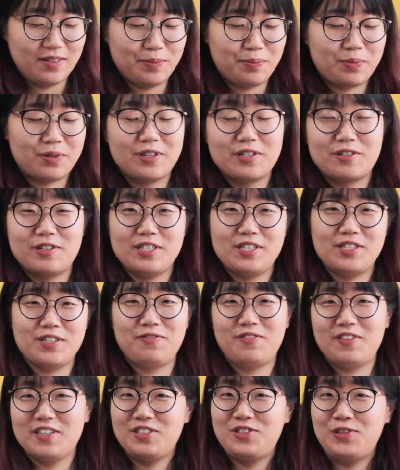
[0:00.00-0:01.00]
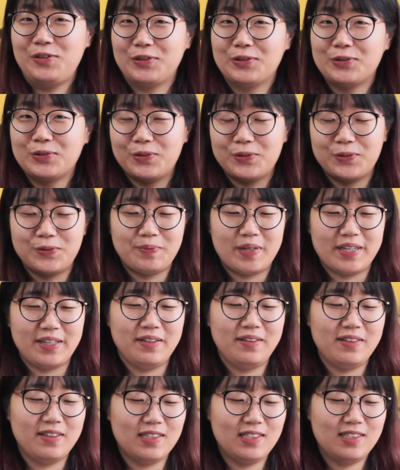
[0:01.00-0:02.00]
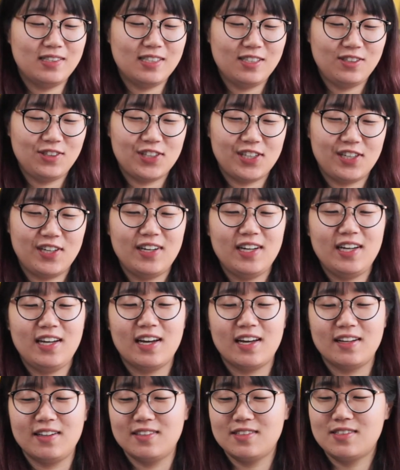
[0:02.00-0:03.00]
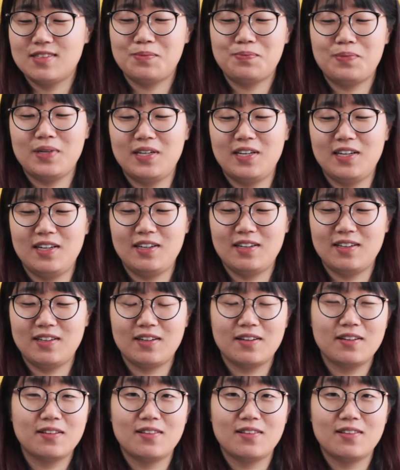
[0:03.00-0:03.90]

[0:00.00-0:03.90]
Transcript: progress of this shawl or my knitting journey and spinning,